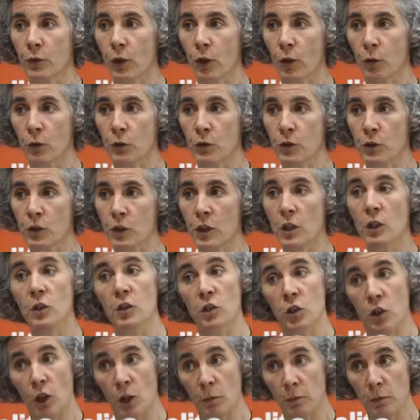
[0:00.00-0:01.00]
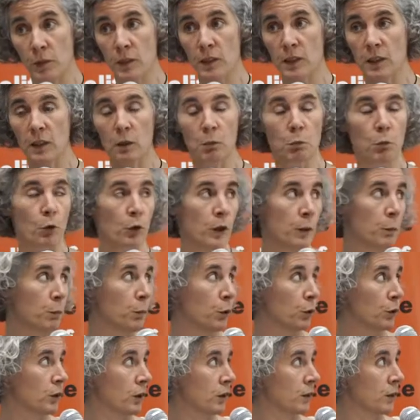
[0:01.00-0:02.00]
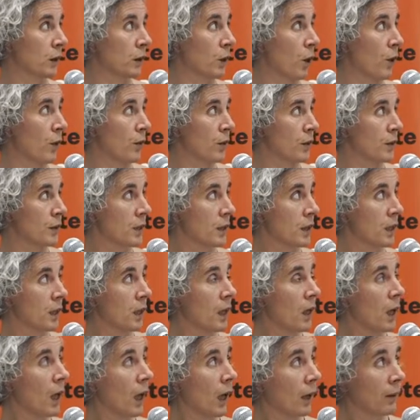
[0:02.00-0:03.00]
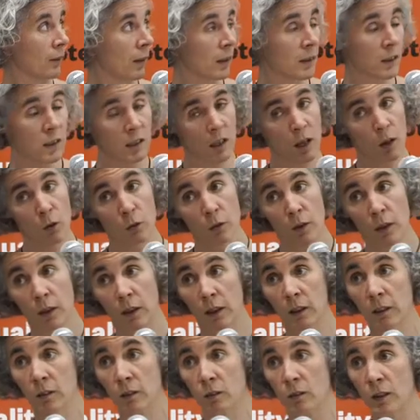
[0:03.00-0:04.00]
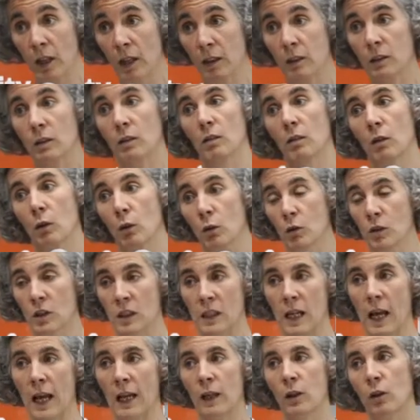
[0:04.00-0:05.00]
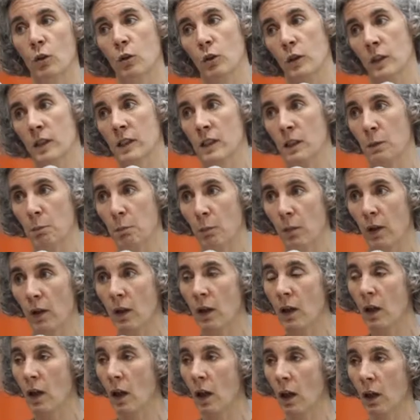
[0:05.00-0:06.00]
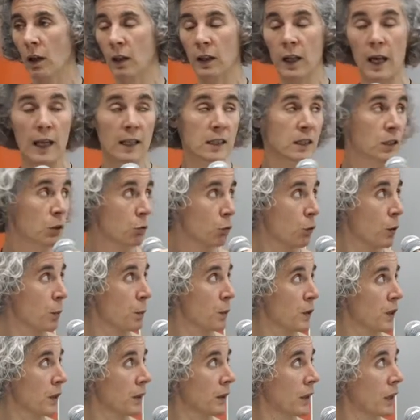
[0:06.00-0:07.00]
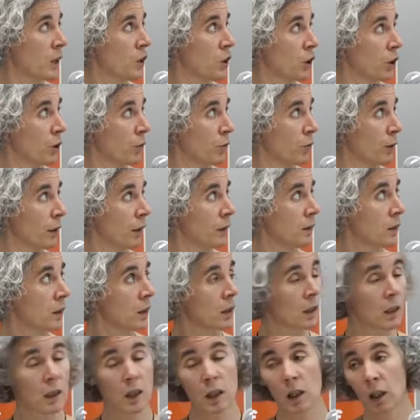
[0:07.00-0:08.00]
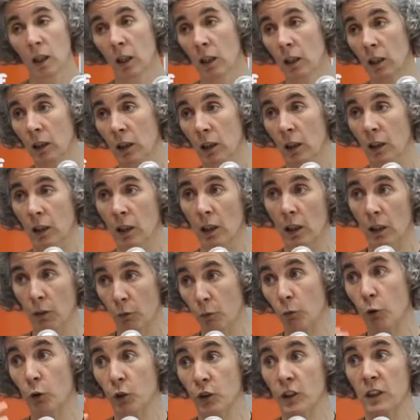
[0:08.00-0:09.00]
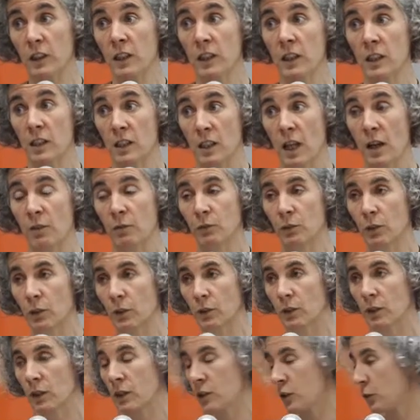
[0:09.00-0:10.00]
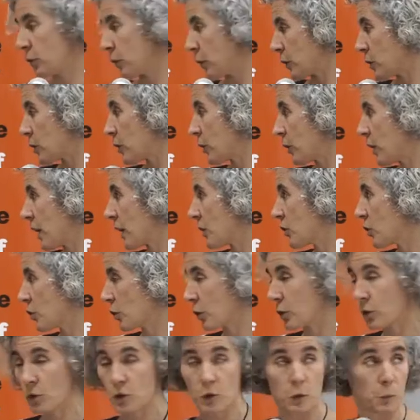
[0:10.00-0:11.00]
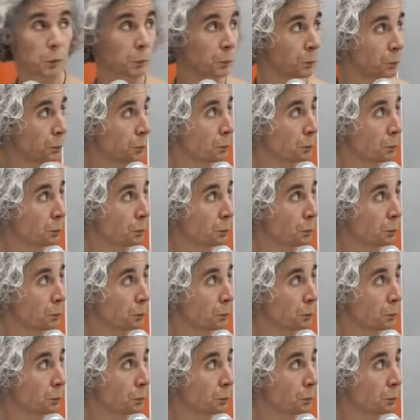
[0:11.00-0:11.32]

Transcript: nodes, some still more important than others. And that's how the internet looks like, or is a nice representation of it in 40 years after these first connections.